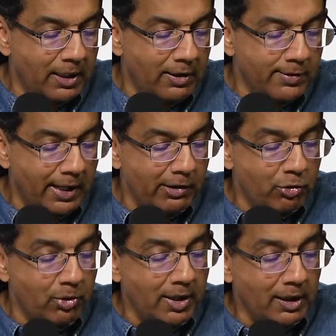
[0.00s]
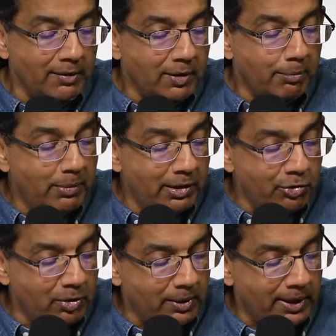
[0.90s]
in his eyes to tell of the
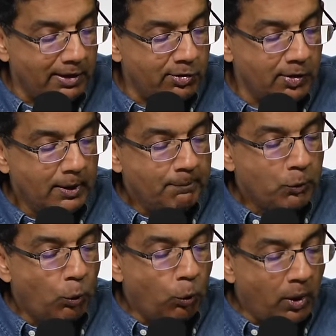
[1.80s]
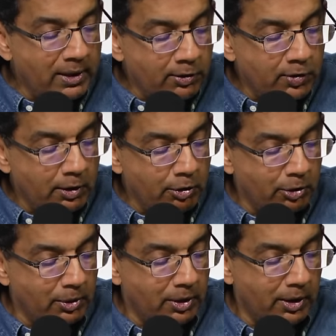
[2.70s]
miseries once
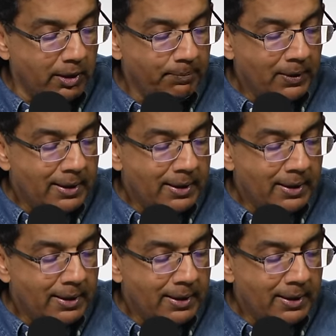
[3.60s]
endured,